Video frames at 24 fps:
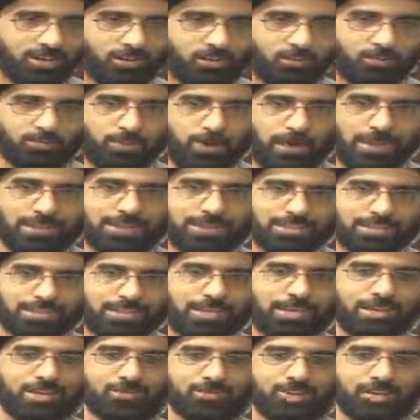by
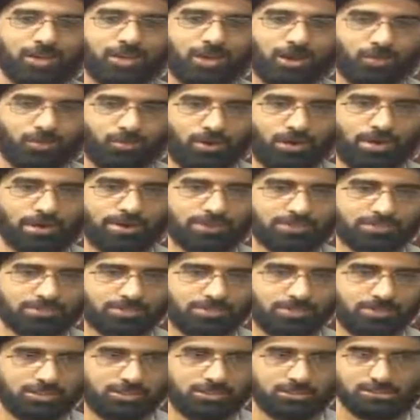claiming a right
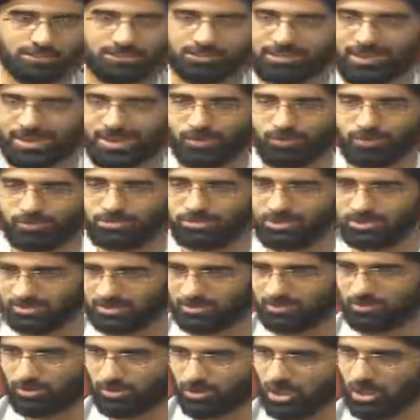to that which
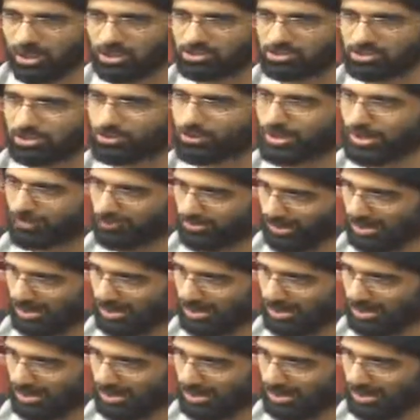doesn't belong to them.